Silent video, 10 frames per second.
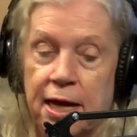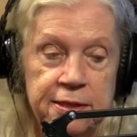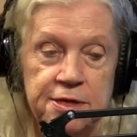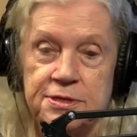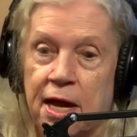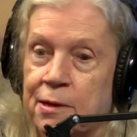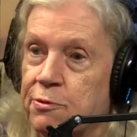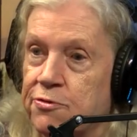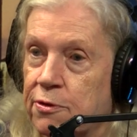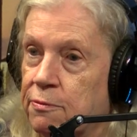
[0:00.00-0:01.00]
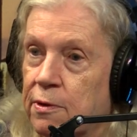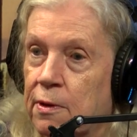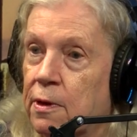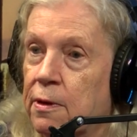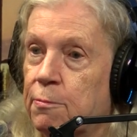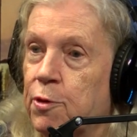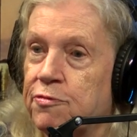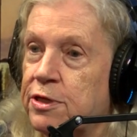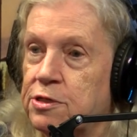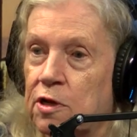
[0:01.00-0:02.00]
and this guy was a
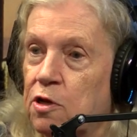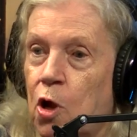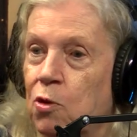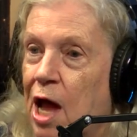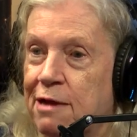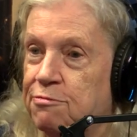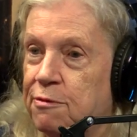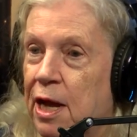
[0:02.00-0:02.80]
professional lowlife.